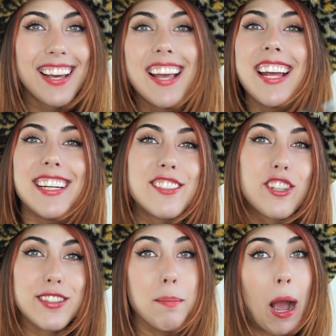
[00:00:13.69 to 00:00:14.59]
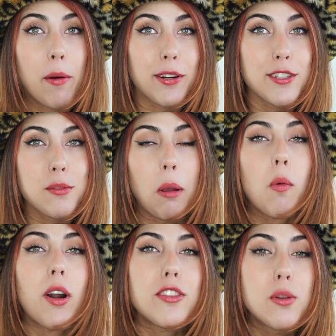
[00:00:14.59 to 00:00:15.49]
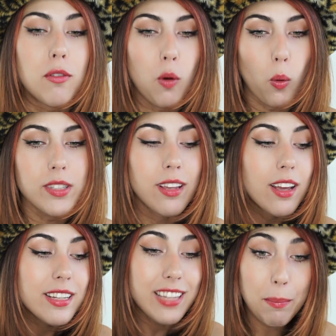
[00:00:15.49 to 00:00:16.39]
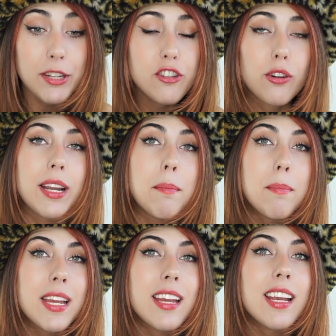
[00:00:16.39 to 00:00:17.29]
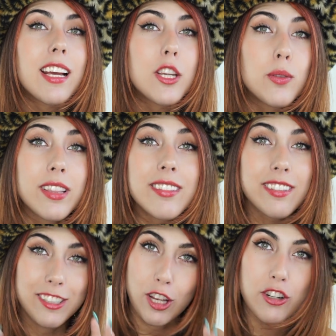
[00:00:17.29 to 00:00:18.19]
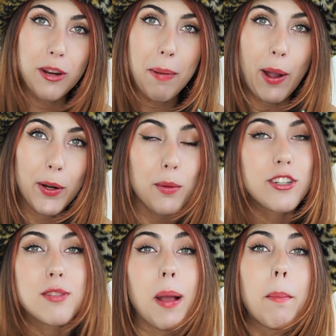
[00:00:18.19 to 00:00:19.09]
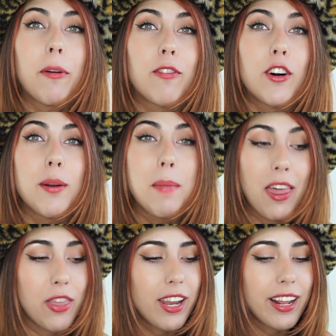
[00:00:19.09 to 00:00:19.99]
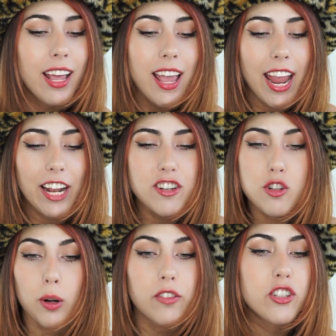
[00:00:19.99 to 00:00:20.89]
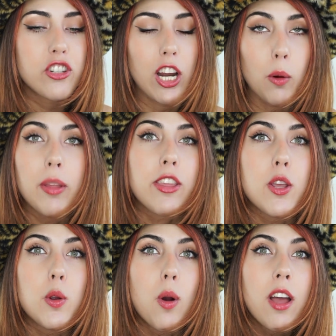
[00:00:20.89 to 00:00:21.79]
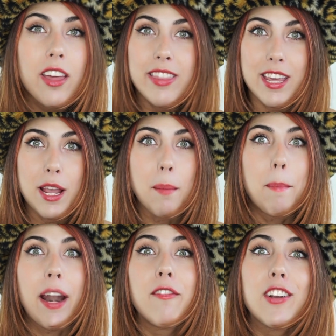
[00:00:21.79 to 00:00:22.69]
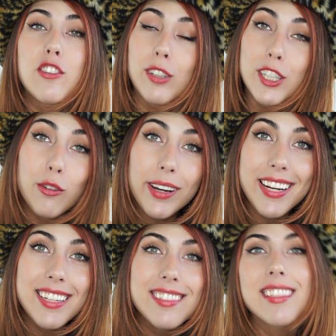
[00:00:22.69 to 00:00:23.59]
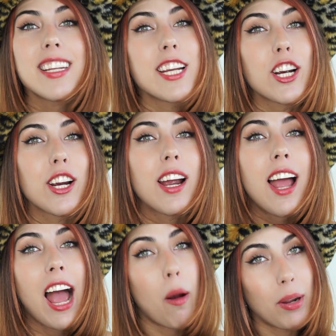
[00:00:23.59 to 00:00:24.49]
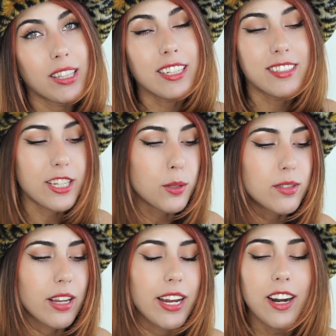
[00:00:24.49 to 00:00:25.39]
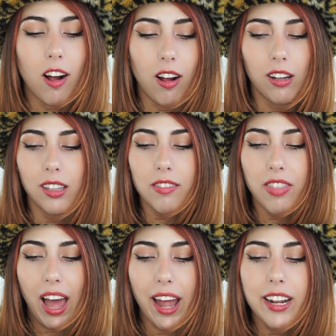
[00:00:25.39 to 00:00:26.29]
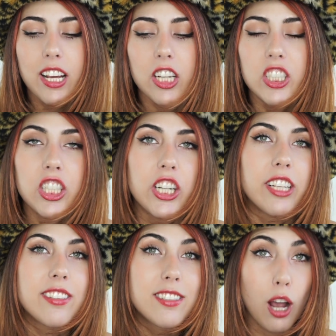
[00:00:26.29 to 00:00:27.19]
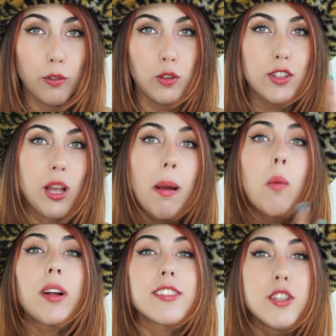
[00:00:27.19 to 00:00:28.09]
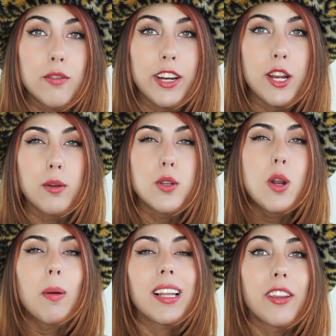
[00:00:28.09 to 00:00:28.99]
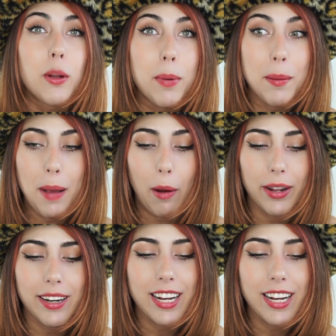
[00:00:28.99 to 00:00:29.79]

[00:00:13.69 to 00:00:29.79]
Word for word: It is just a powder so I wanted to of course demonstrate me using this as a touch-up powder which is my preferred method and just sort of share with you the beneficial ingredients in here, how I like to use it and all of that good stuff. So if you saw my What's New video, you know a little bit about it.